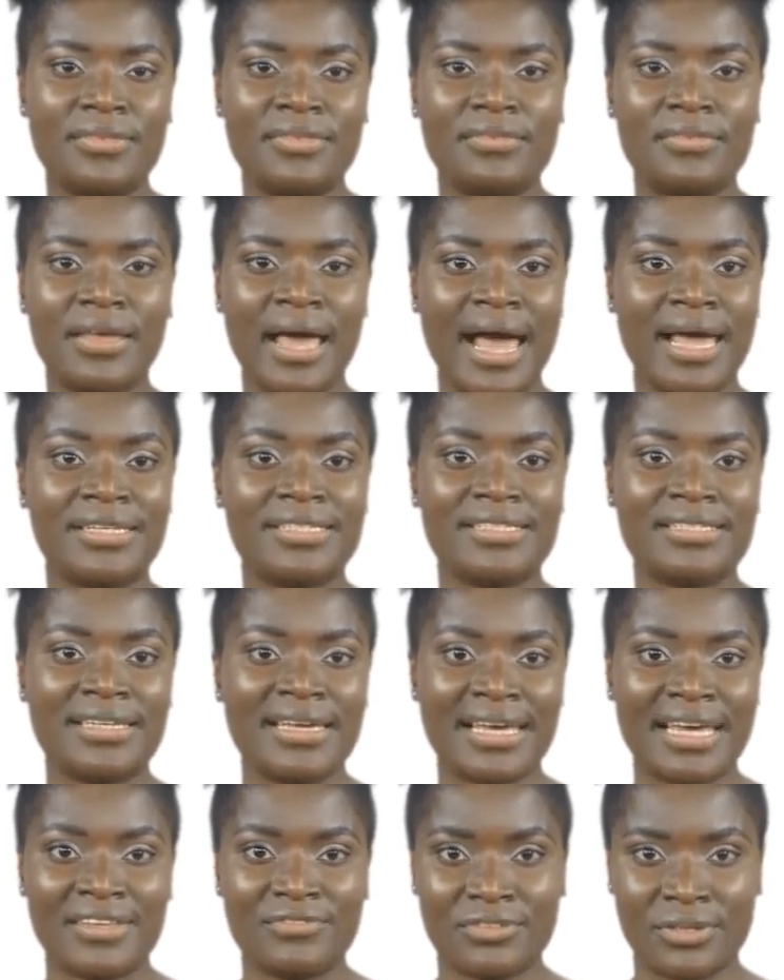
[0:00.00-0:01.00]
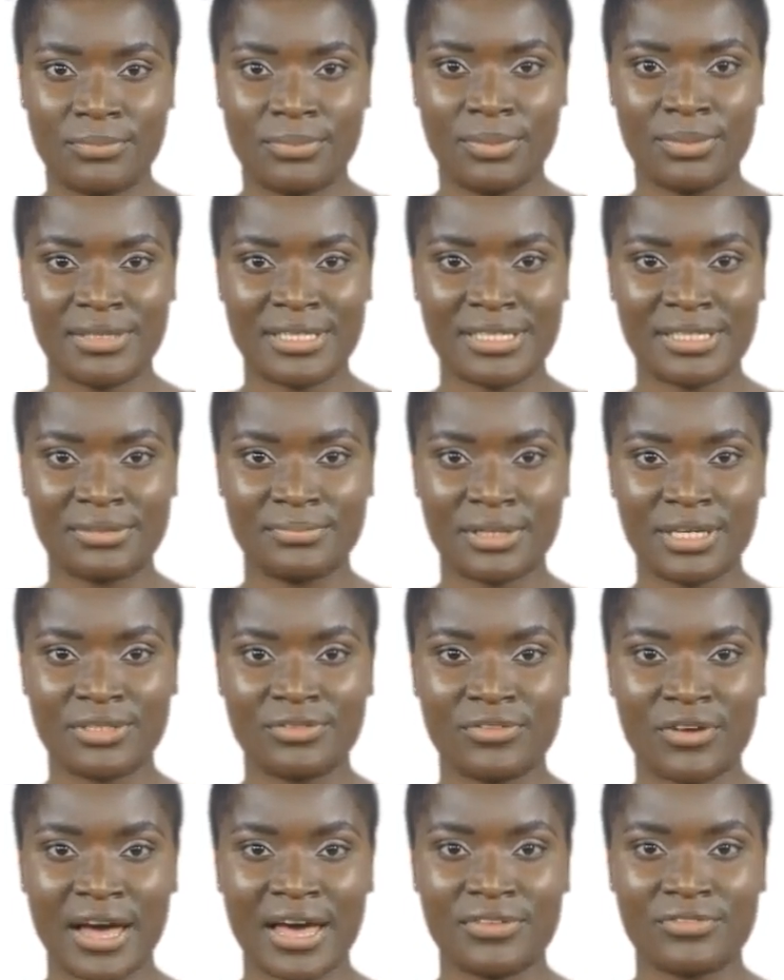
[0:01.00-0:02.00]
Thus, if you pull the switch
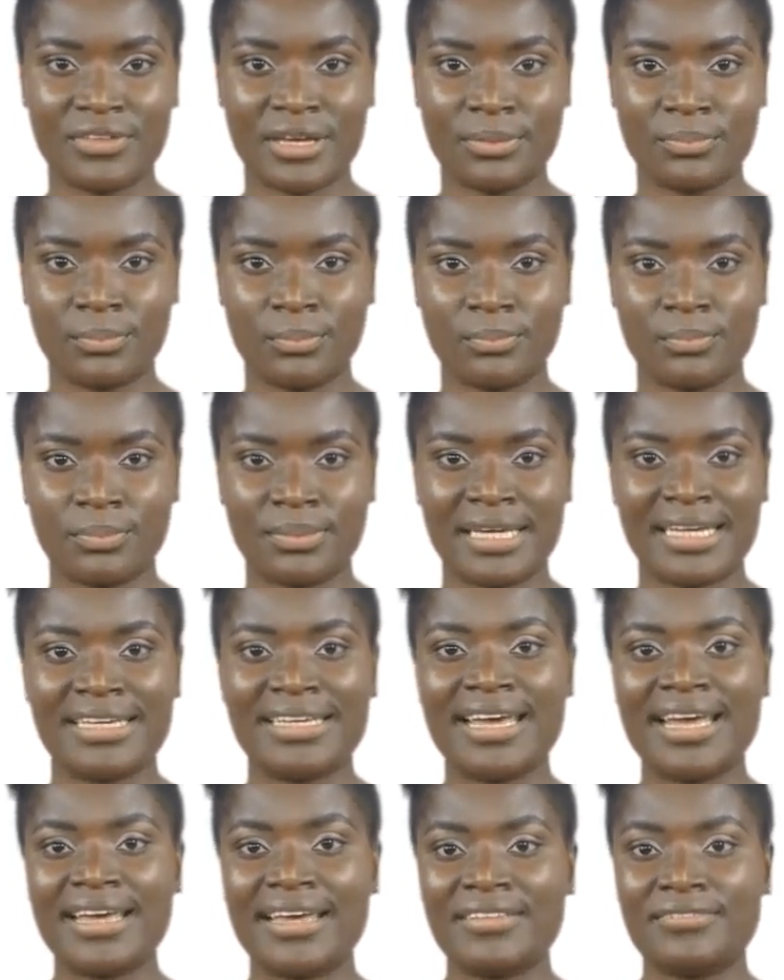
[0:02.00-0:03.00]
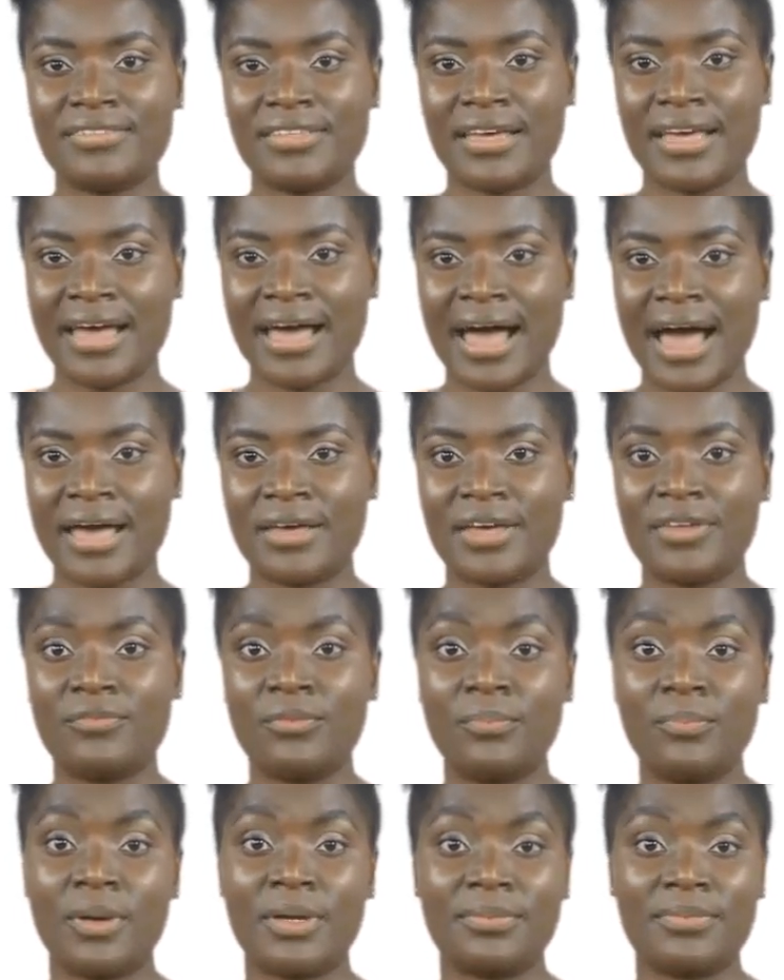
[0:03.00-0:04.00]
5 people will be saved, however
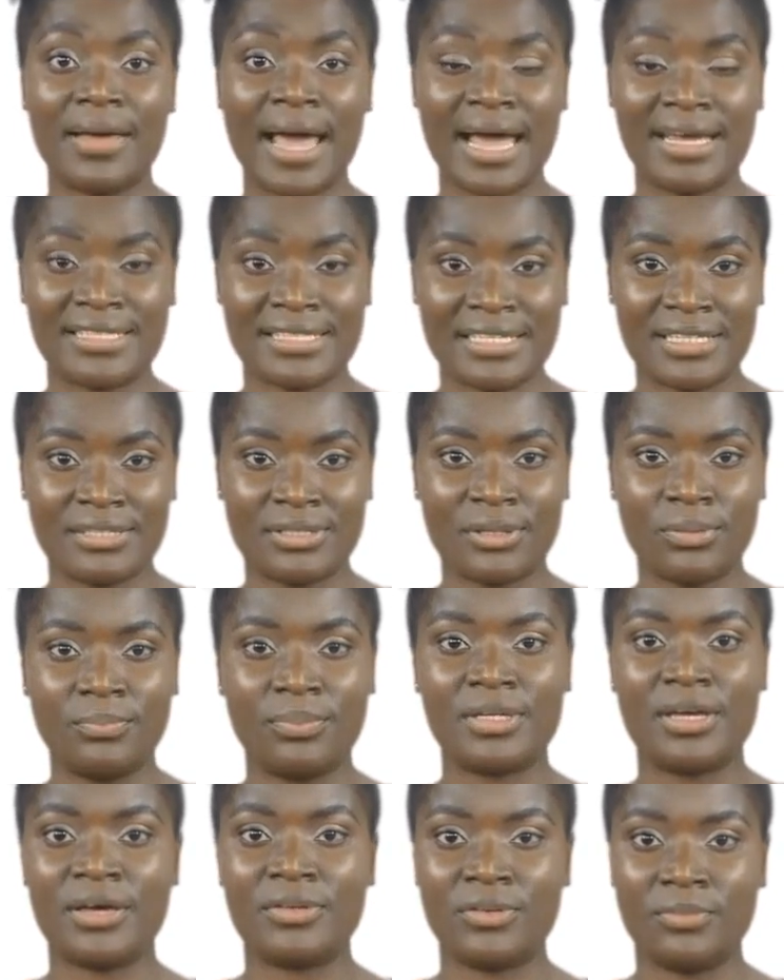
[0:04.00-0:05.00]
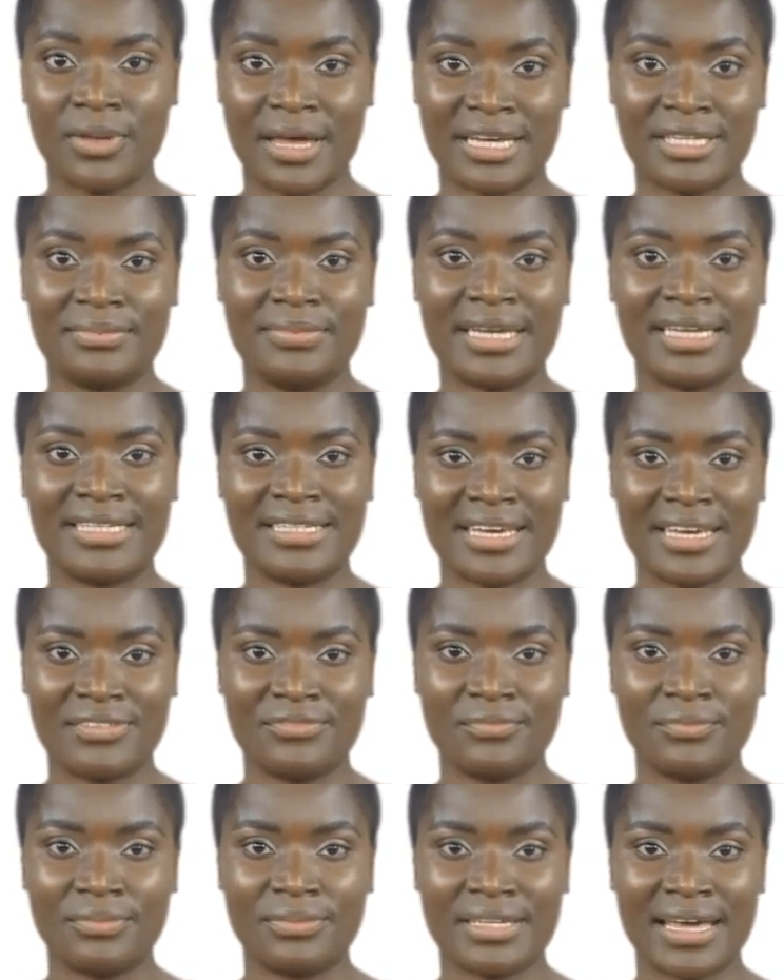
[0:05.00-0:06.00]
one person who would otherwise be
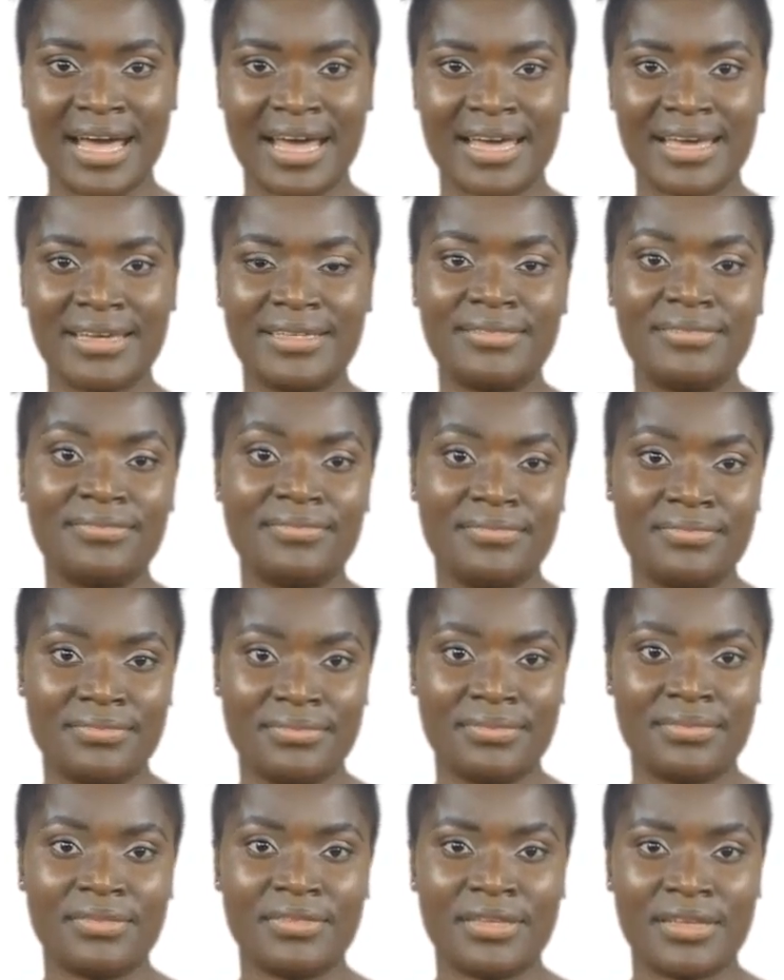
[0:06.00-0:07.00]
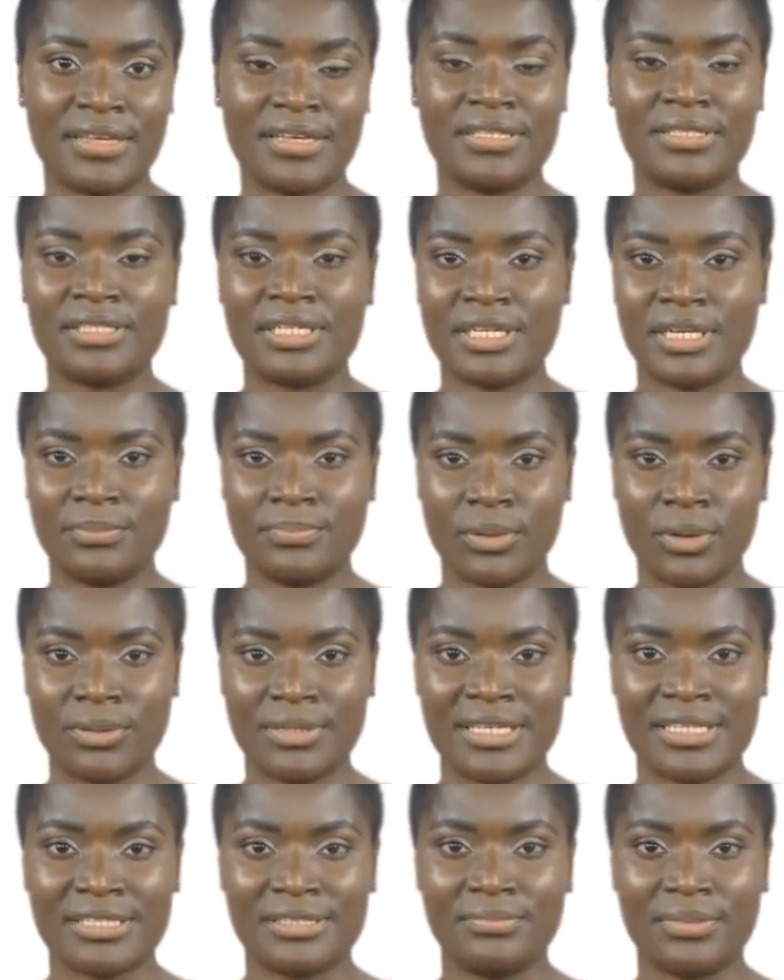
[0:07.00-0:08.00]
safe will die. Do you pull
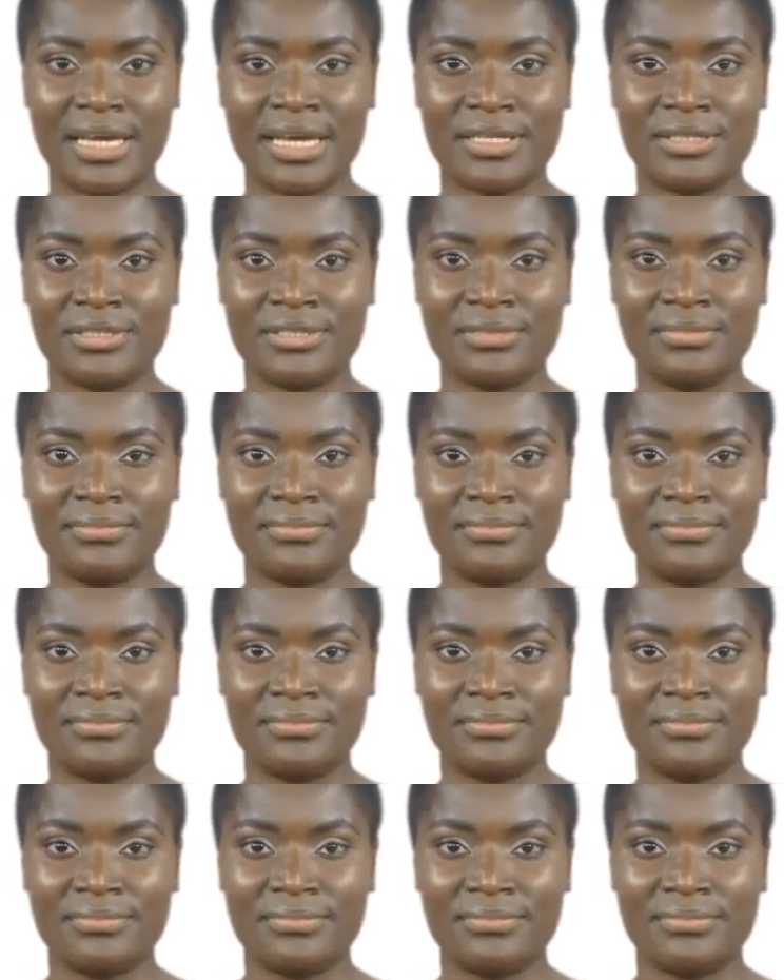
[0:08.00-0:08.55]
the switch?